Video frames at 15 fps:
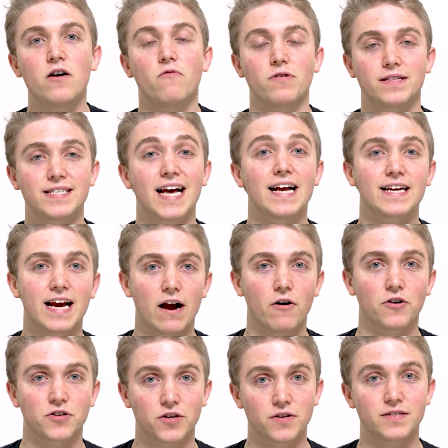with 10
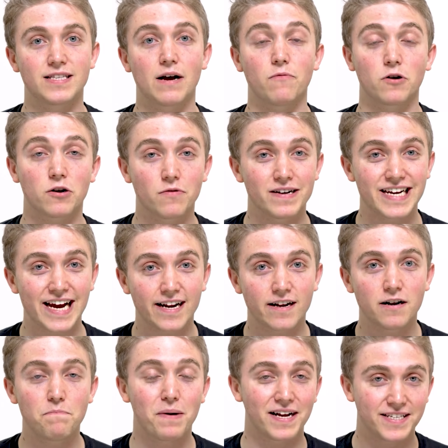characters that were
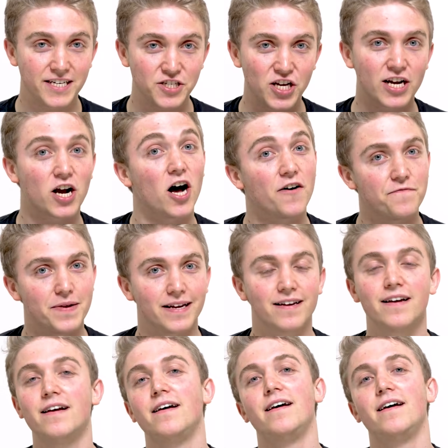created by DJ Kaufman.